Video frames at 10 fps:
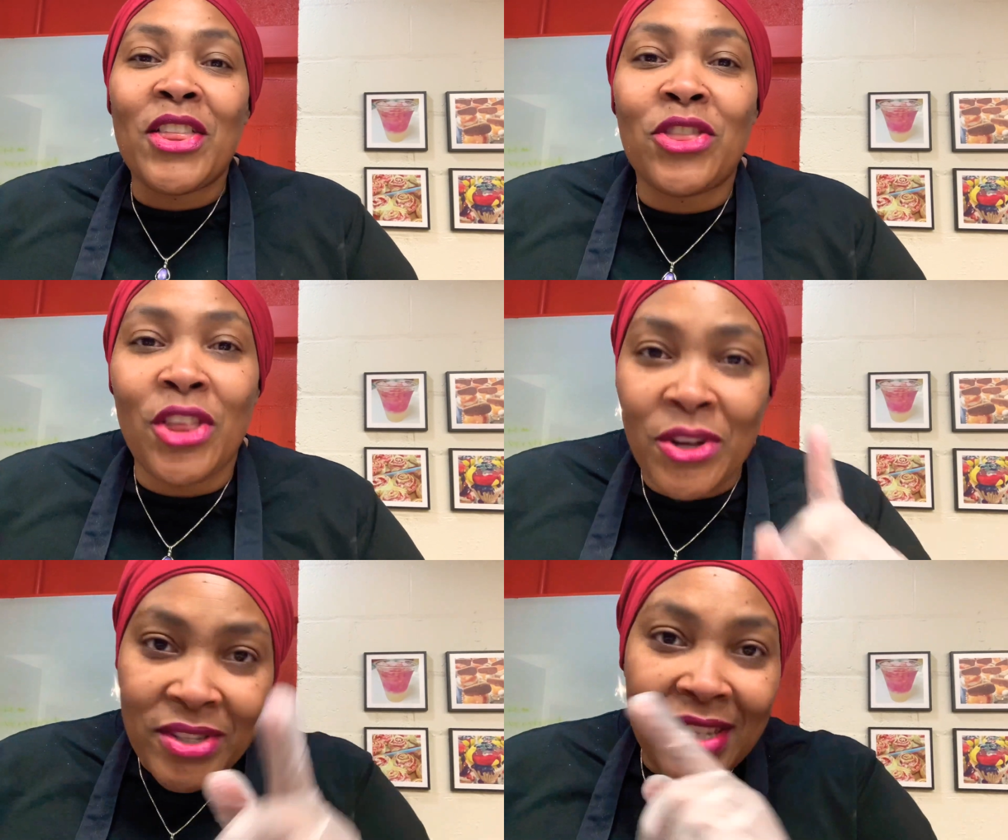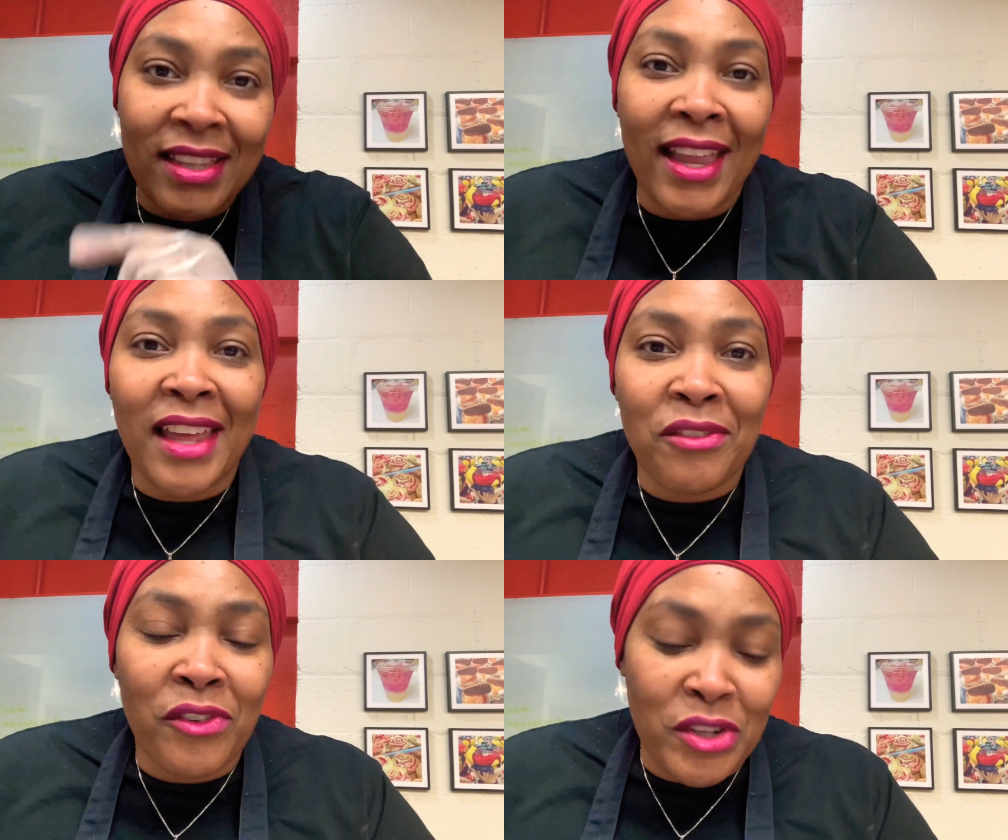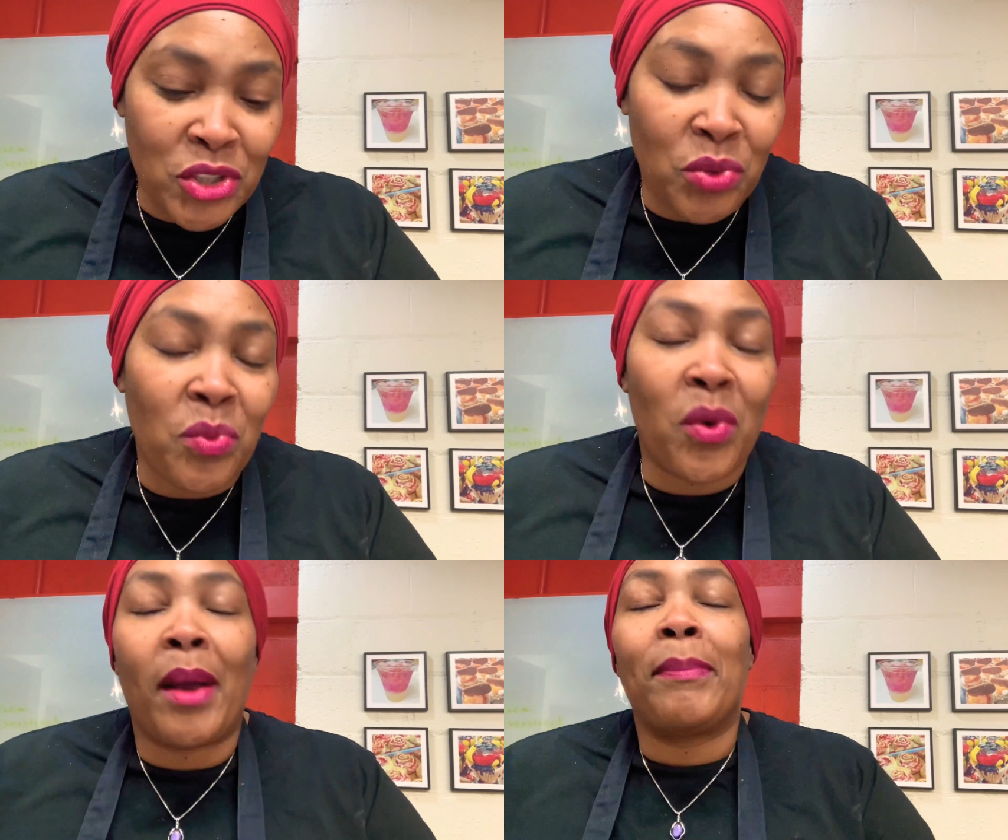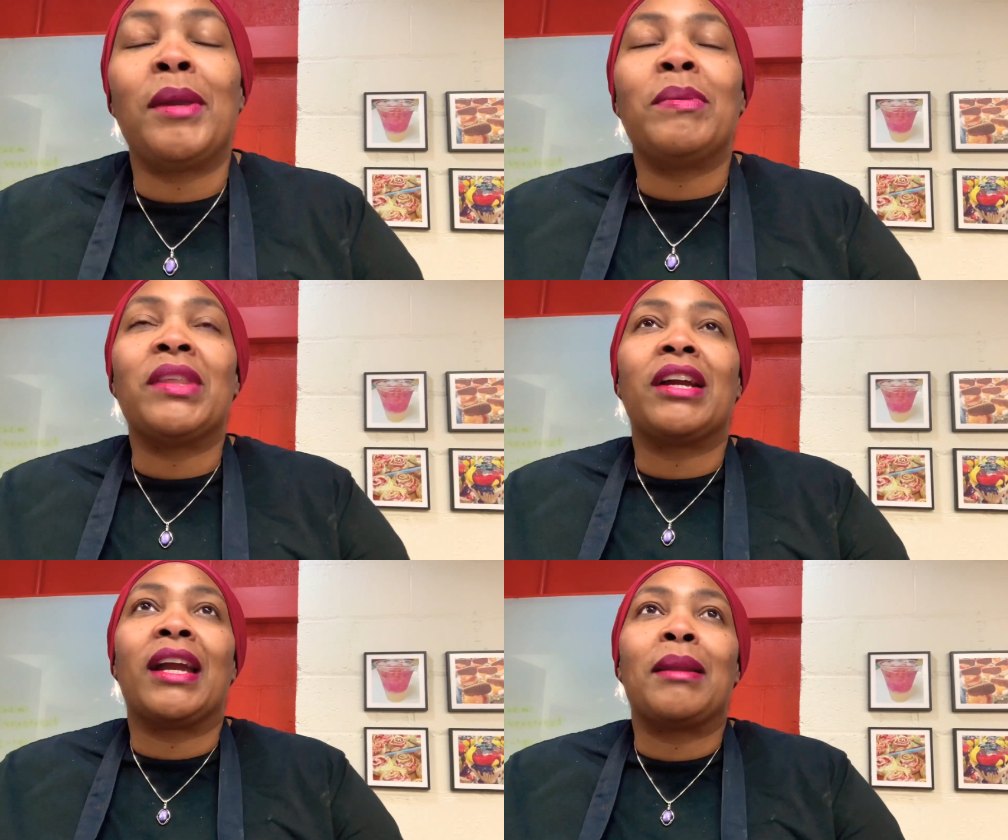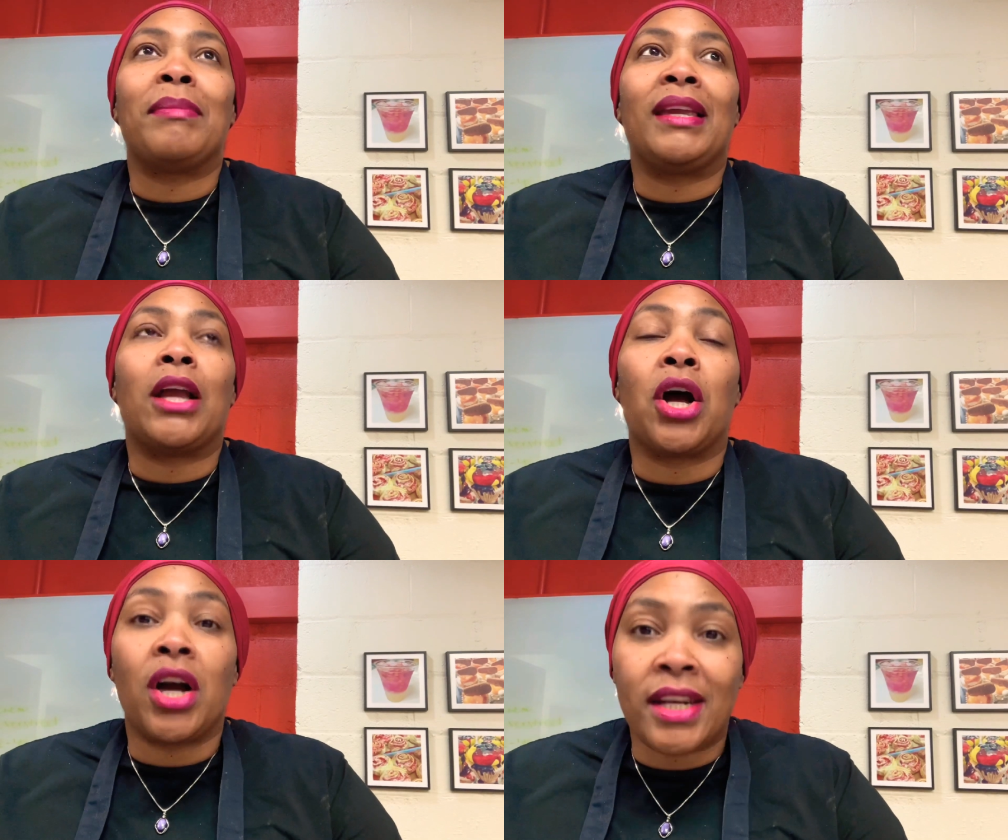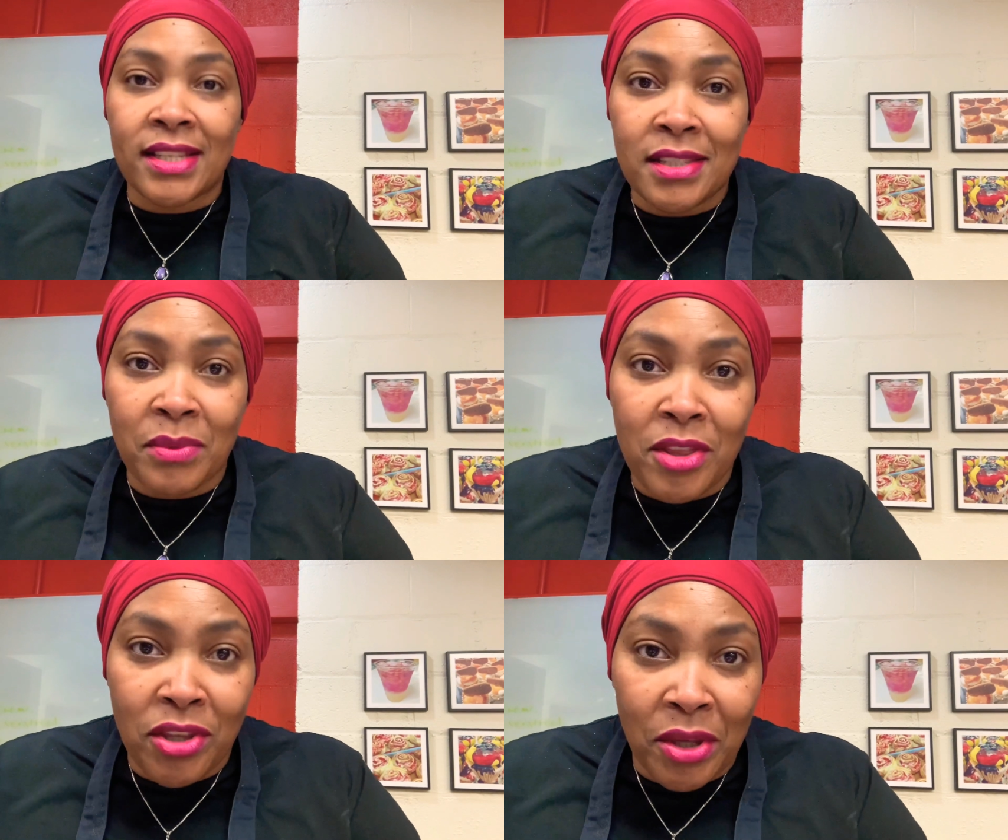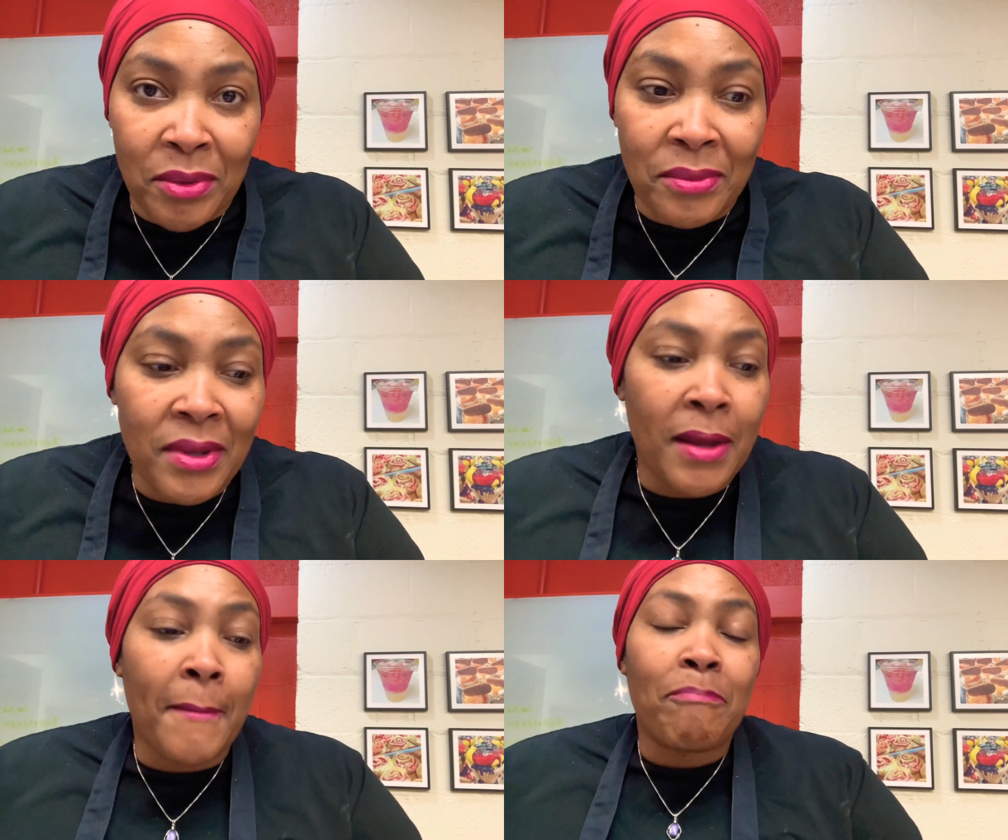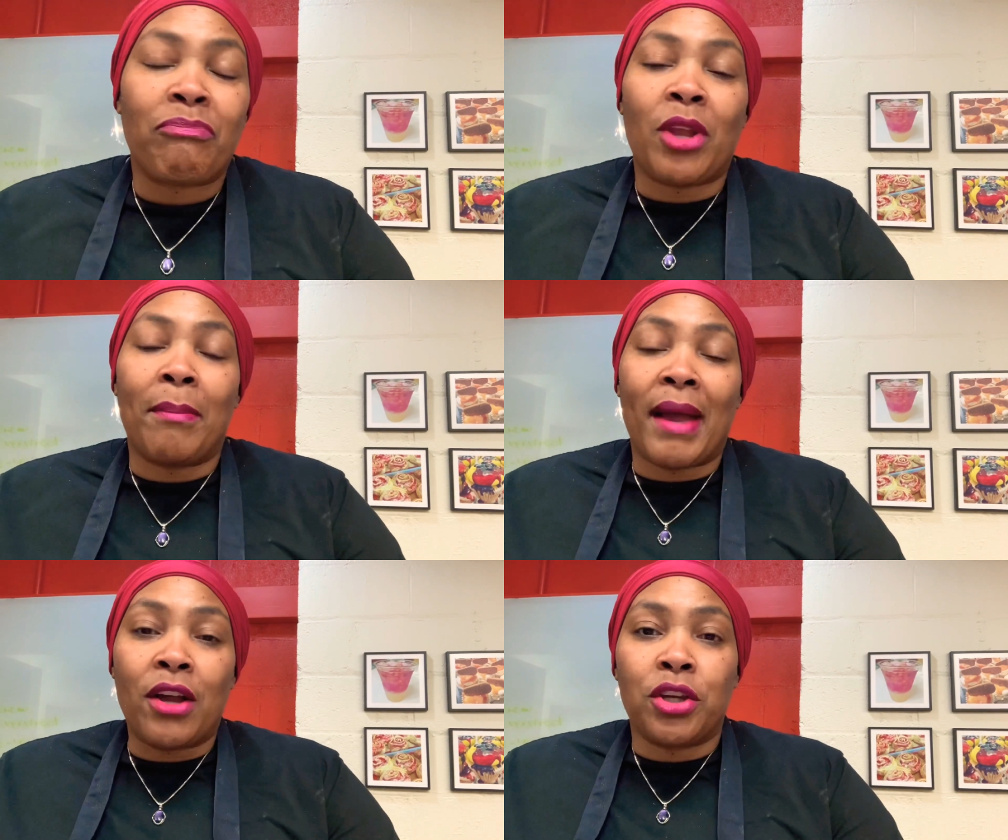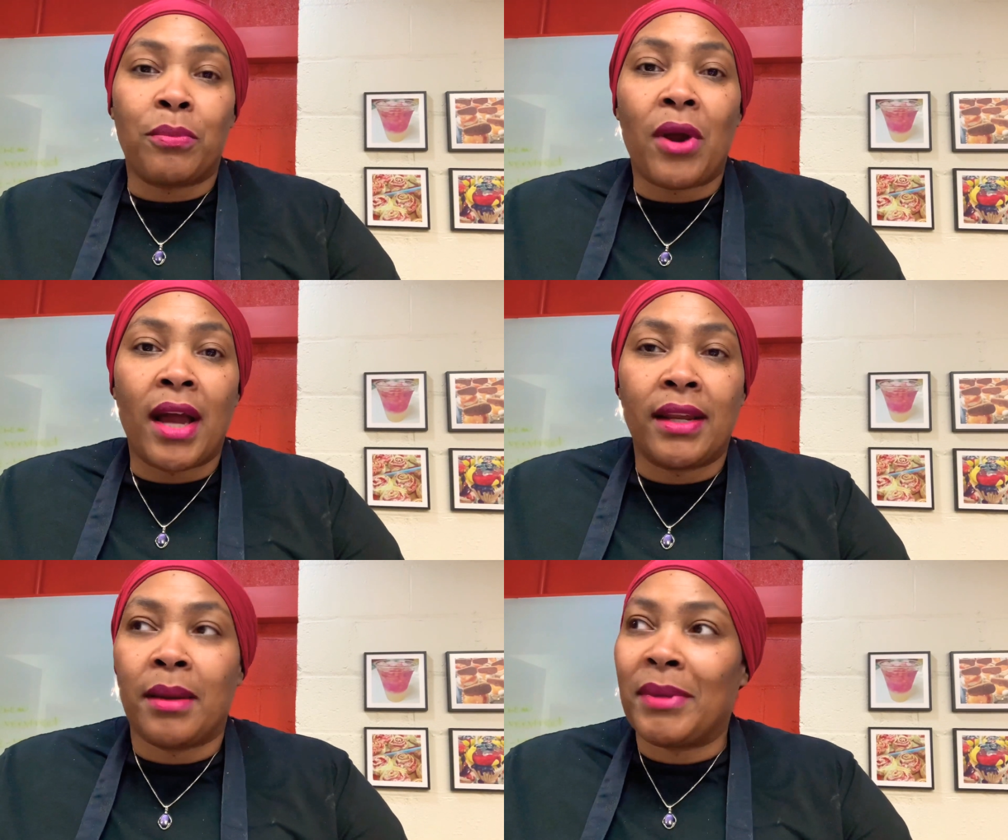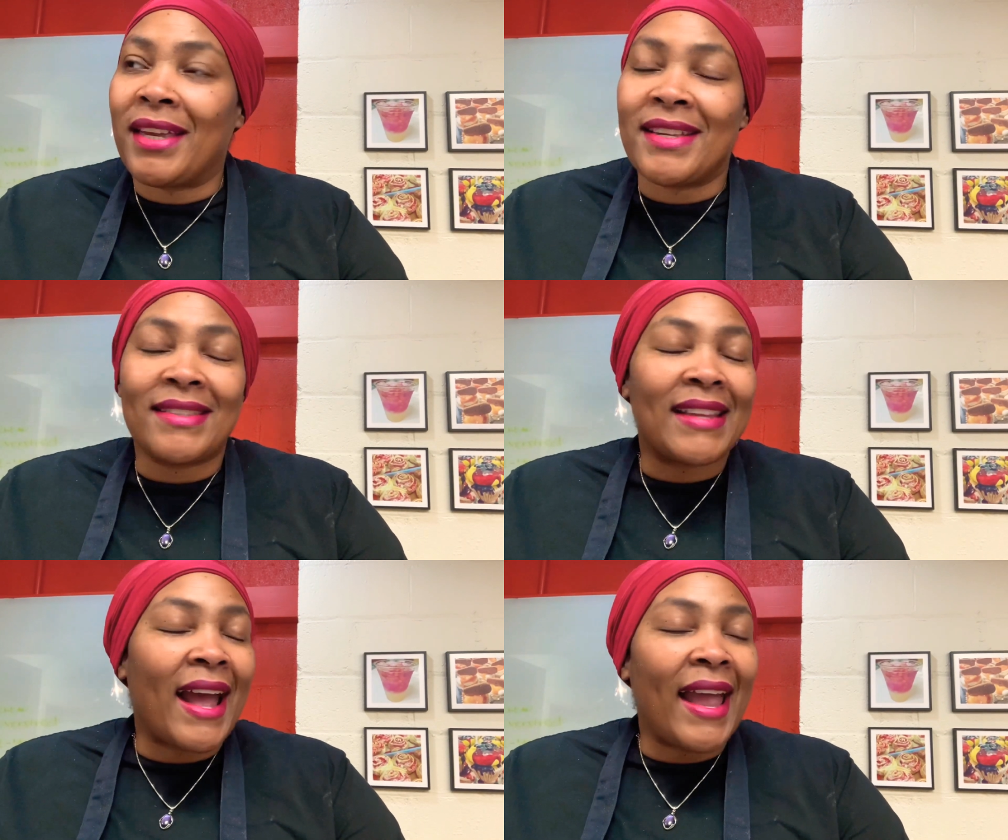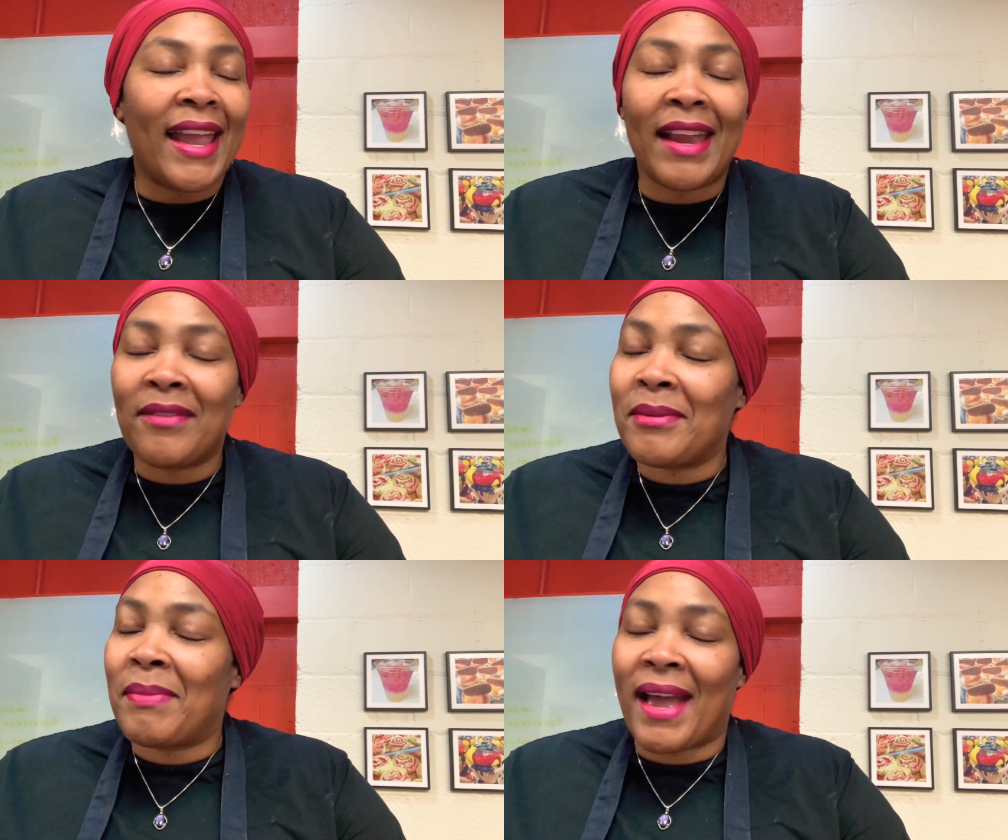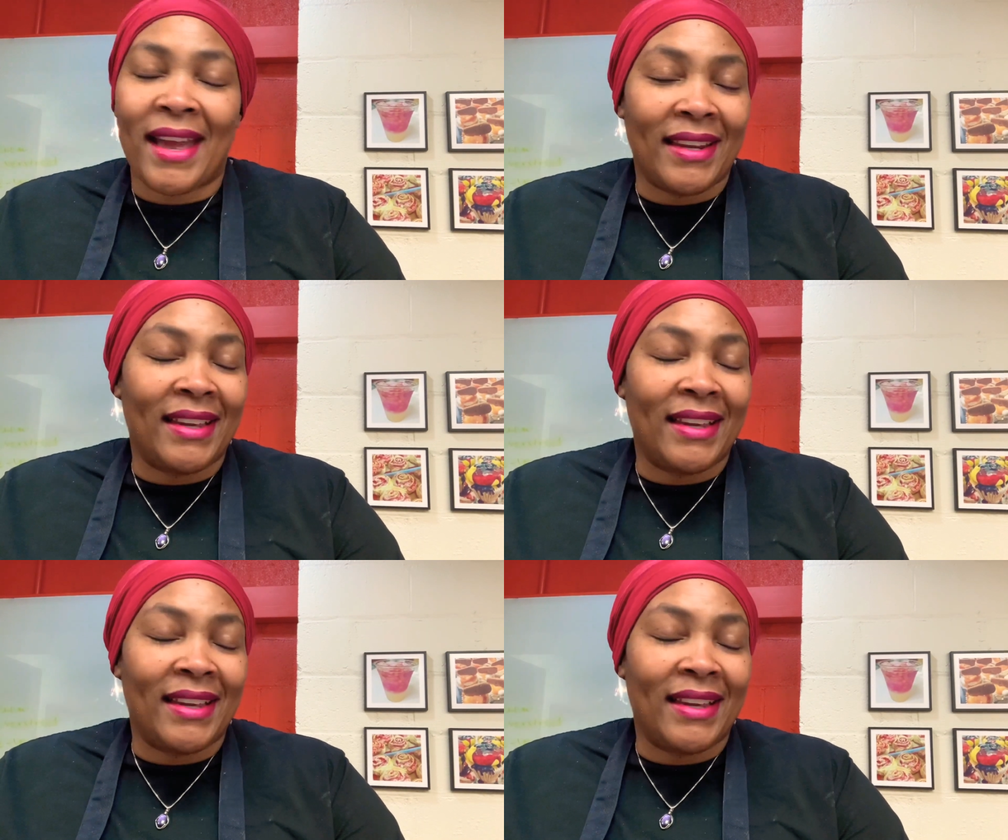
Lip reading: Those are the kind of friends you want. People that are going to be honest with you about your product, because not everybody